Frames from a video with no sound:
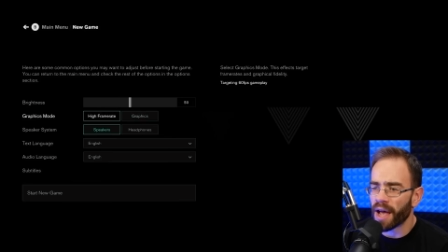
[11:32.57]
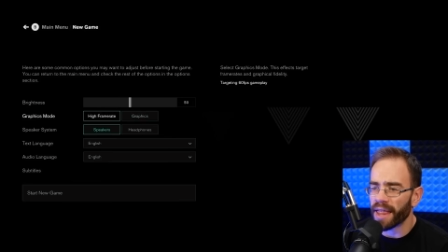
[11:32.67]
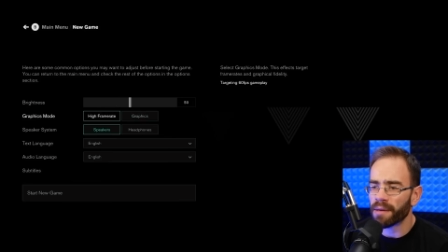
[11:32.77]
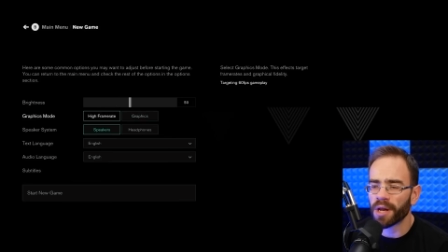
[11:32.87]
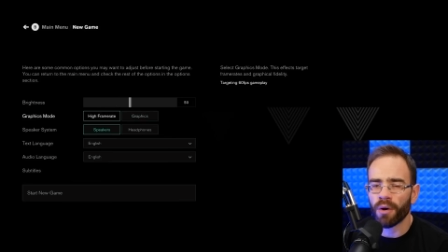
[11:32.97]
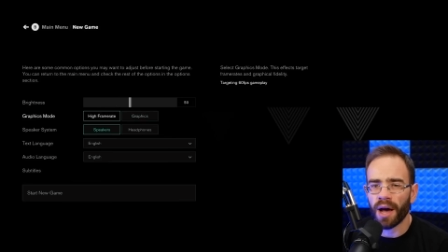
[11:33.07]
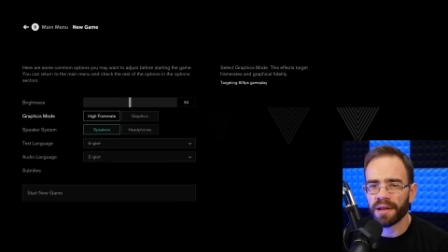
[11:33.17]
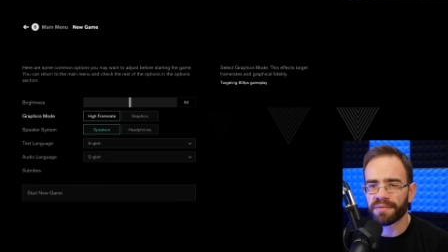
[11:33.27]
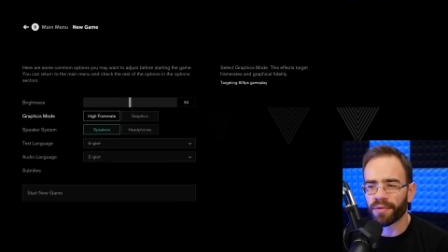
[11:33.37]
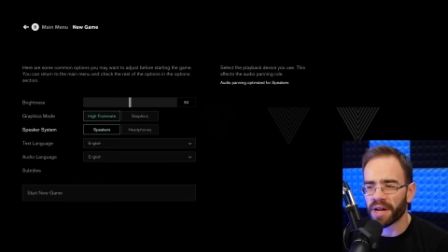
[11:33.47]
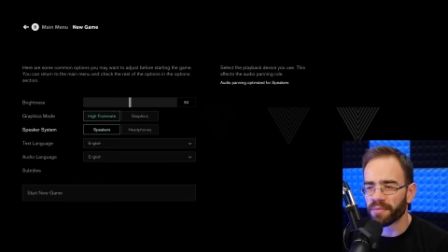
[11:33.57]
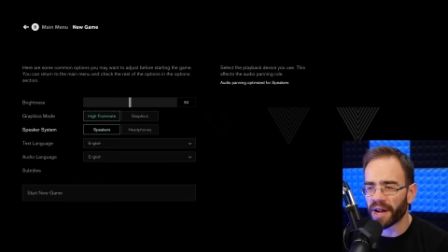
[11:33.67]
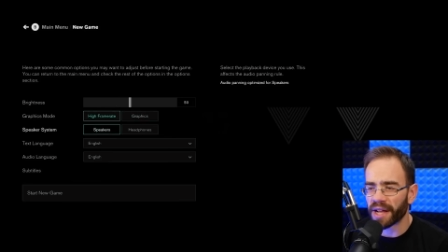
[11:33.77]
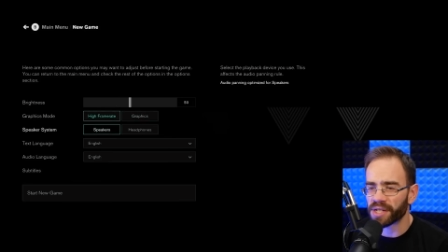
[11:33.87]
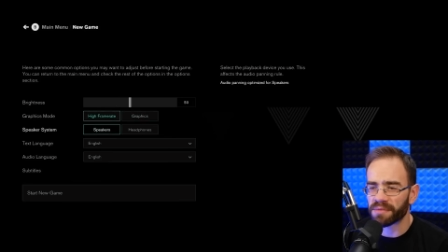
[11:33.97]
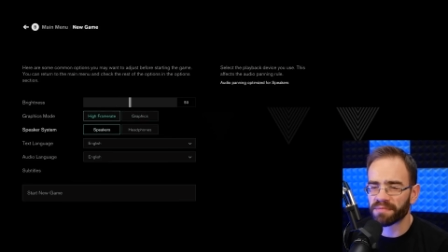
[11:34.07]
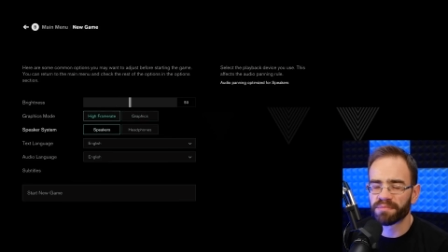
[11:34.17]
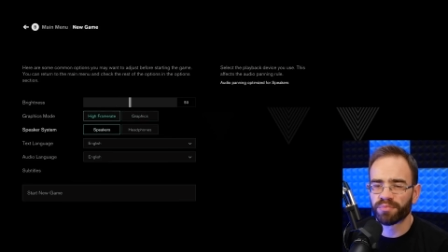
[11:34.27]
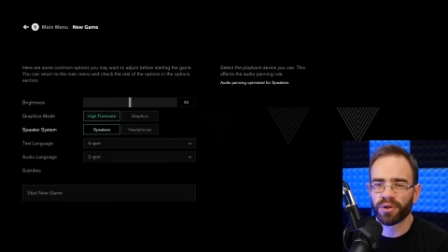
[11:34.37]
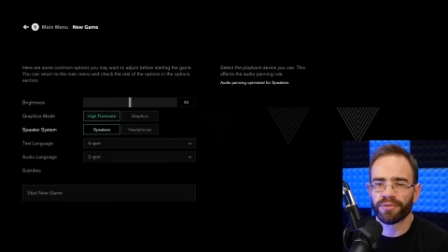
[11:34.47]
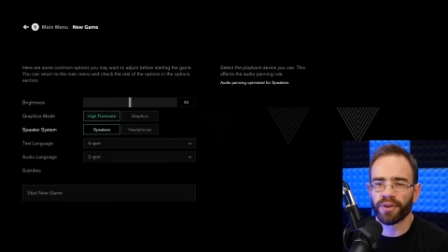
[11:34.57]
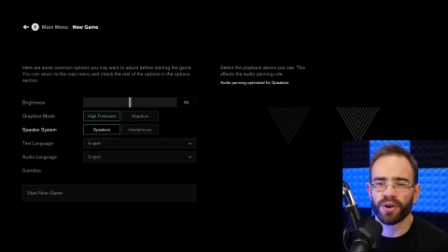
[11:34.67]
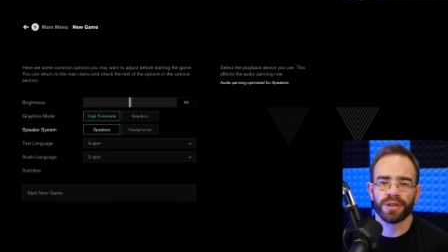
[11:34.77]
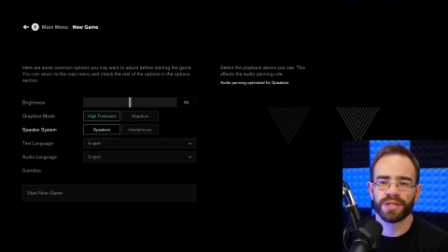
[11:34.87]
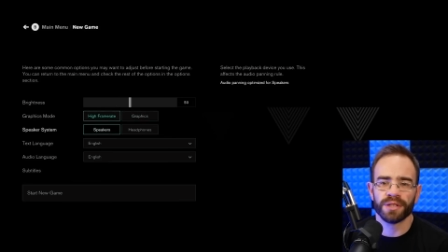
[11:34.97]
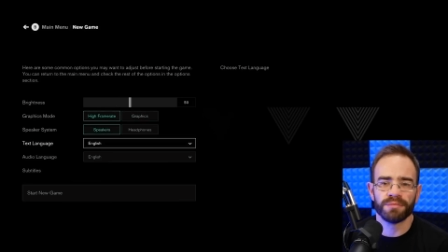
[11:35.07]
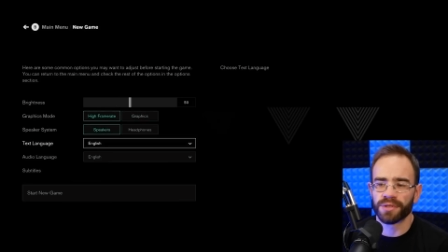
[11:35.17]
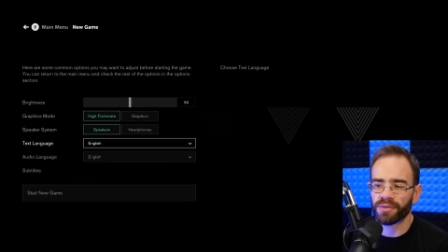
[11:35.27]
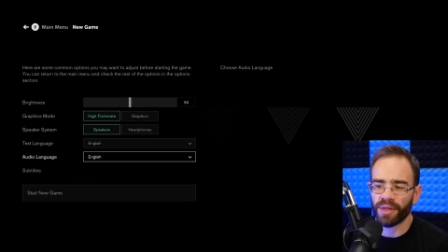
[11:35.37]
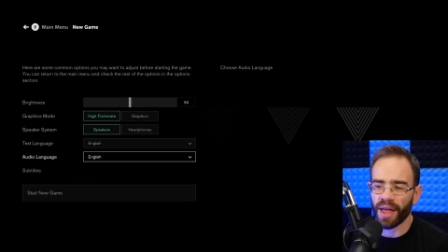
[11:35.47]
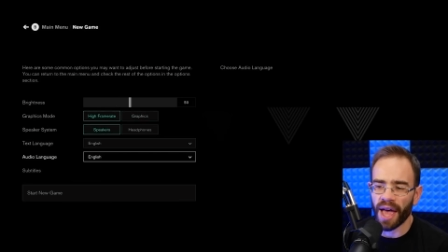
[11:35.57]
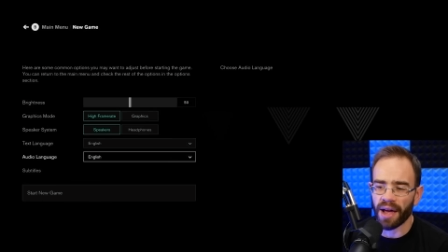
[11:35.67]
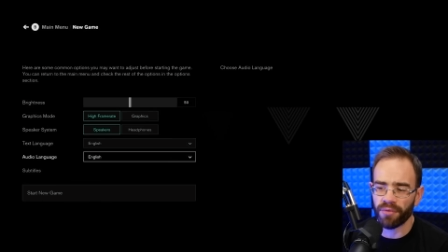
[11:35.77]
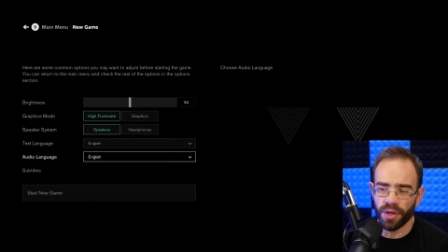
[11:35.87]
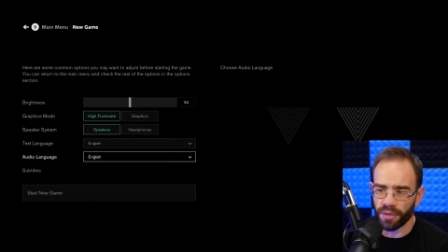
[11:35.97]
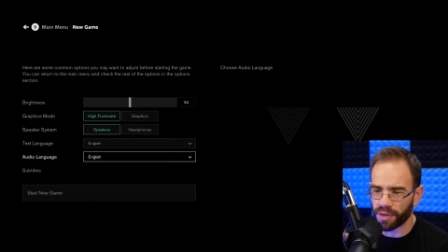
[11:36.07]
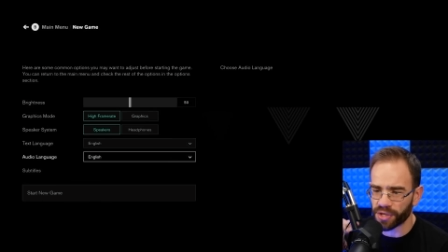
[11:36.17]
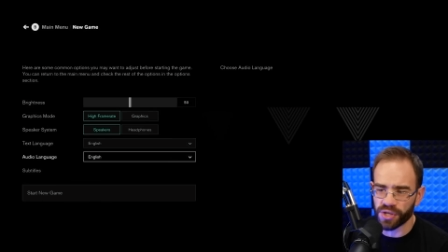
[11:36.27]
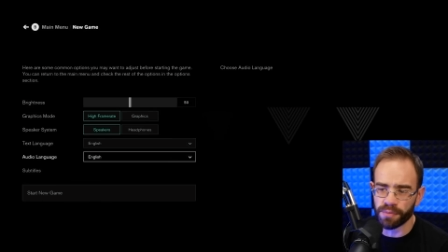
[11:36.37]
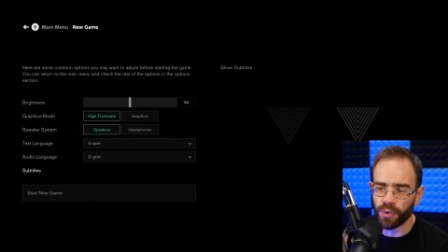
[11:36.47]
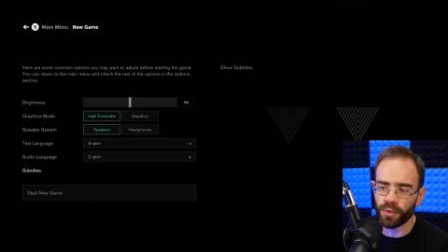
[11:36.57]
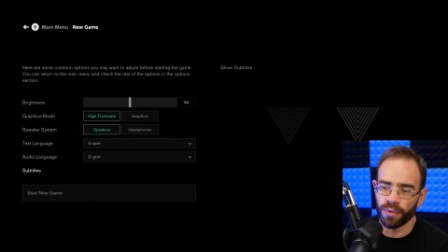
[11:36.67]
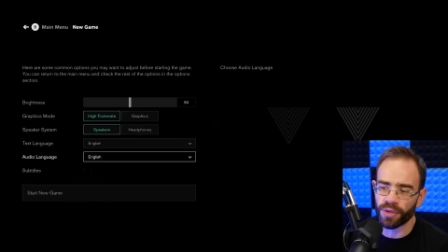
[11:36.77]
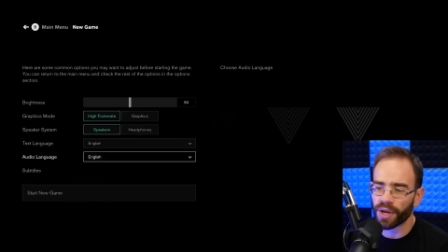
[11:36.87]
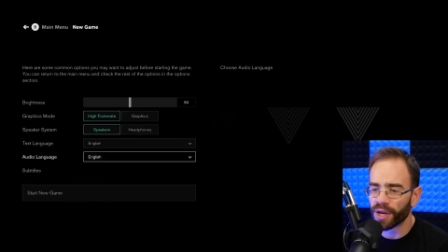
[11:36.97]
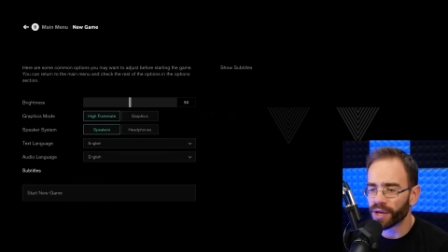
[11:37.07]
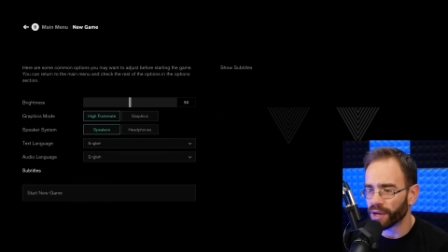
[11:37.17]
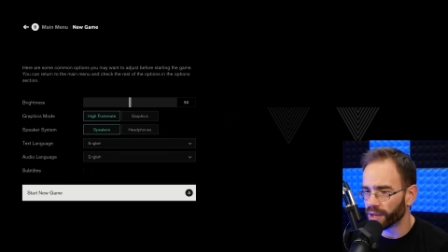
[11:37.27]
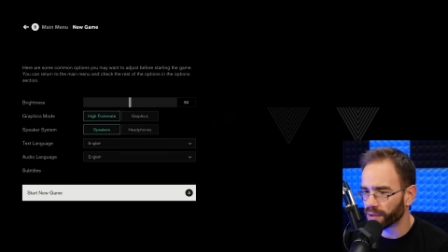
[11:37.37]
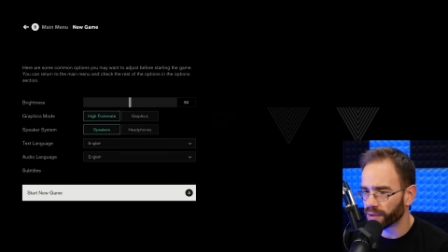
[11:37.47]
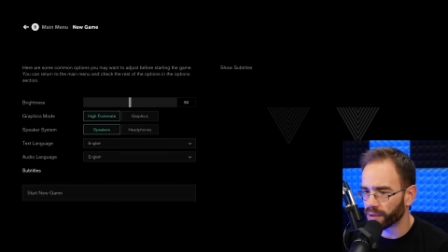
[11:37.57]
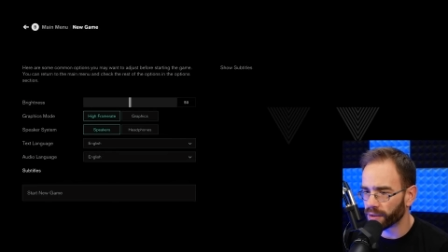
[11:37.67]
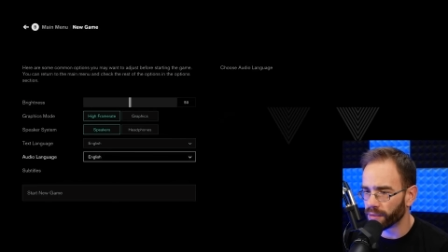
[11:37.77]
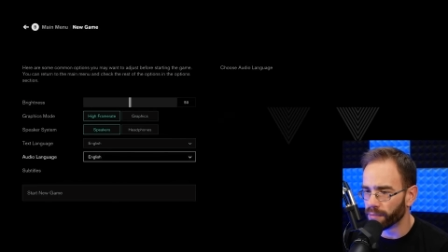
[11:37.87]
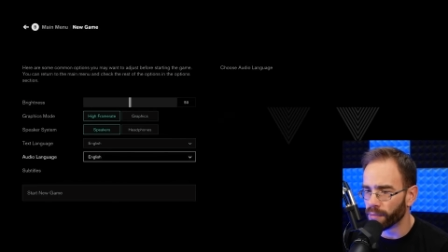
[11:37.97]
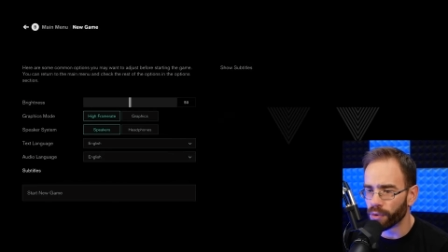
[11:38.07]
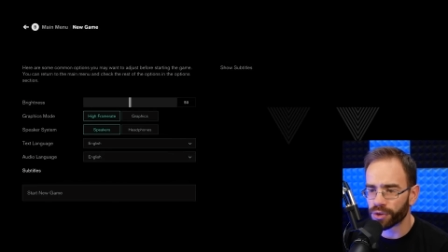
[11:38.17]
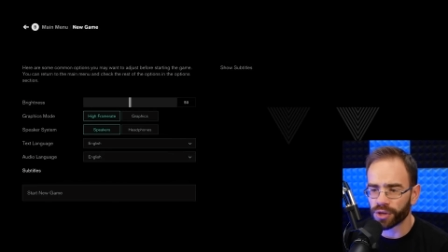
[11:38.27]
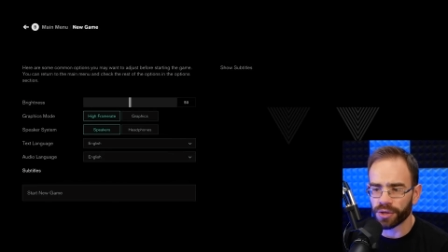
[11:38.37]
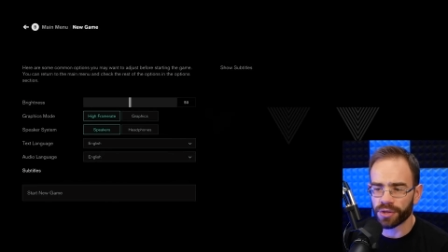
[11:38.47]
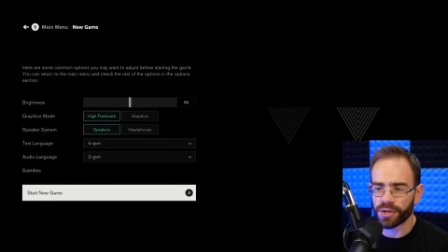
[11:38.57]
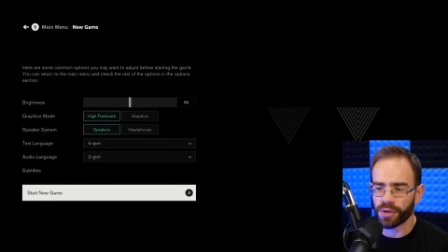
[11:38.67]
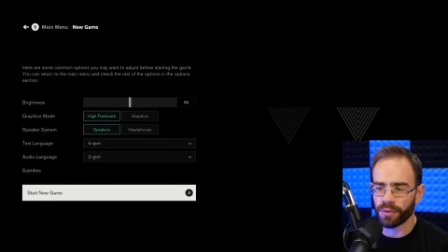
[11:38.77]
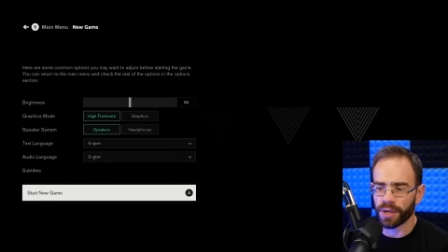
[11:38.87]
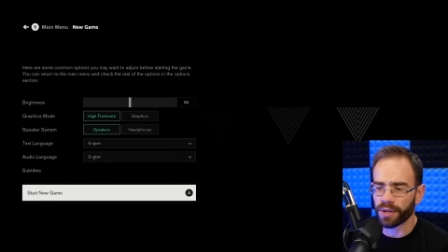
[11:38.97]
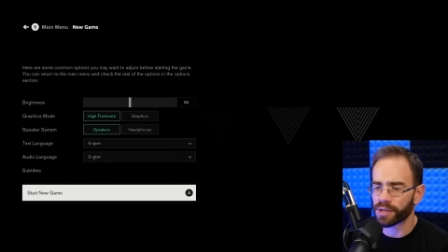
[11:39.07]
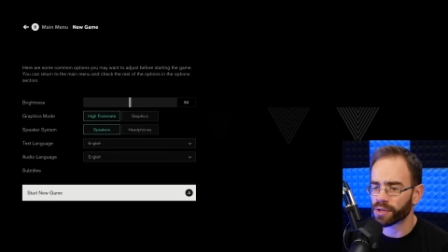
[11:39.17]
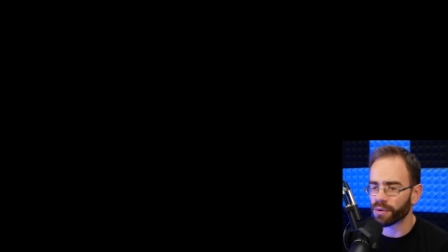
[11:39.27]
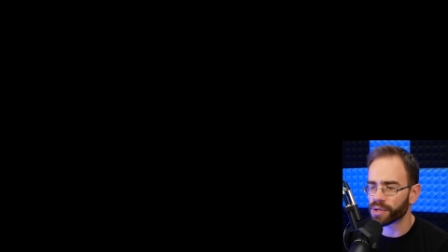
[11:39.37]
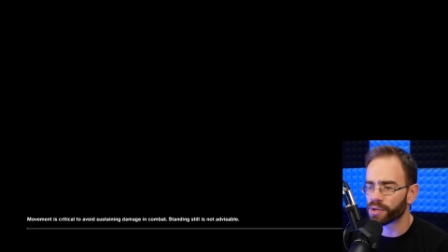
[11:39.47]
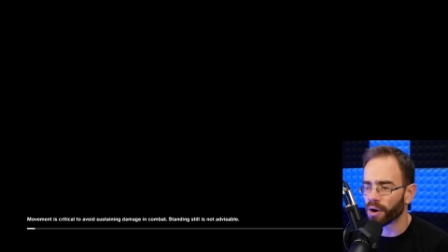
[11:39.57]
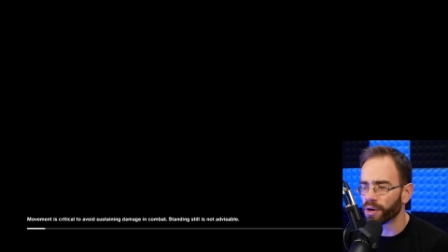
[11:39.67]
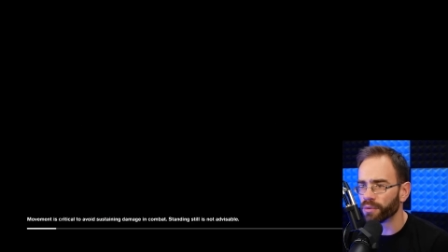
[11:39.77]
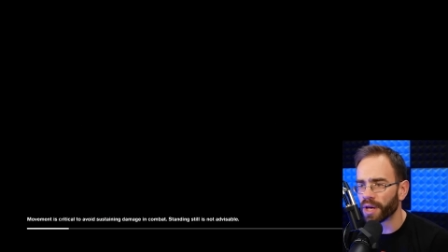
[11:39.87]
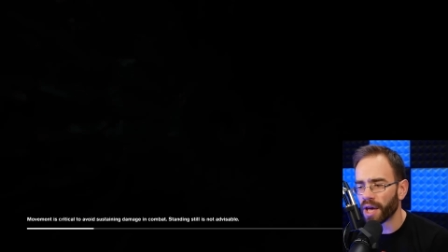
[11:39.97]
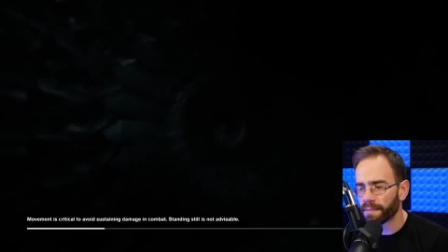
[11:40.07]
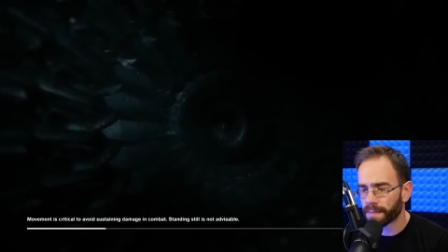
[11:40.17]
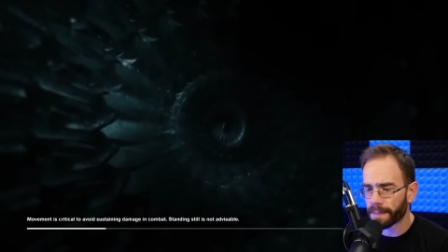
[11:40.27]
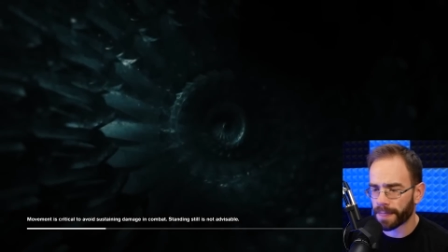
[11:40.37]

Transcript: I think I'm going to go high frame rate. I just prefer to just have the, the smooth motion to it. Let's just go to start new game.